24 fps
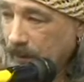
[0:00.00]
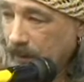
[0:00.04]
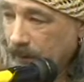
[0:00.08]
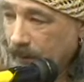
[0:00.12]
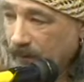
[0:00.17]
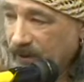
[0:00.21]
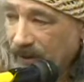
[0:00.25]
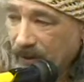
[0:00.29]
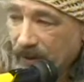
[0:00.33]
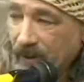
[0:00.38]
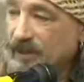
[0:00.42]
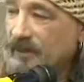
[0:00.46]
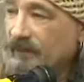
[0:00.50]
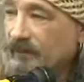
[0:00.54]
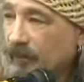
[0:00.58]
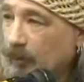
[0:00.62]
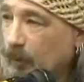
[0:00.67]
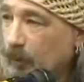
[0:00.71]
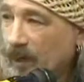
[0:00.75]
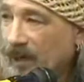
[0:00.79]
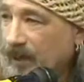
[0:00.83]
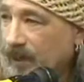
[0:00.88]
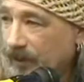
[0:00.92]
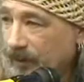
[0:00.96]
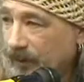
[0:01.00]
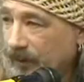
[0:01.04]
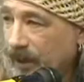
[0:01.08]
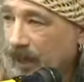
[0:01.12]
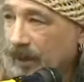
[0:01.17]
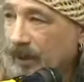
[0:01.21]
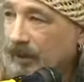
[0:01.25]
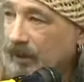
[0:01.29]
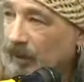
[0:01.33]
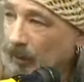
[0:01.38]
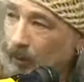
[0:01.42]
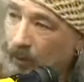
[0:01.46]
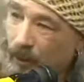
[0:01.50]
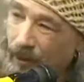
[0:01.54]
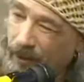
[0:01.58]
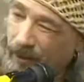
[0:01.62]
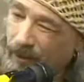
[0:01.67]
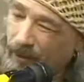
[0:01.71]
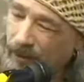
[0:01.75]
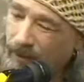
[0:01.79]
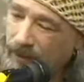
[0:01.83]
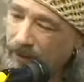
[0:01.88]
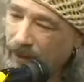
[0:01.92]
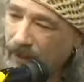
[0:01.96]
because of the way you get your
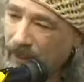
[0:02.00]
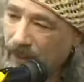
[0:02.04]
work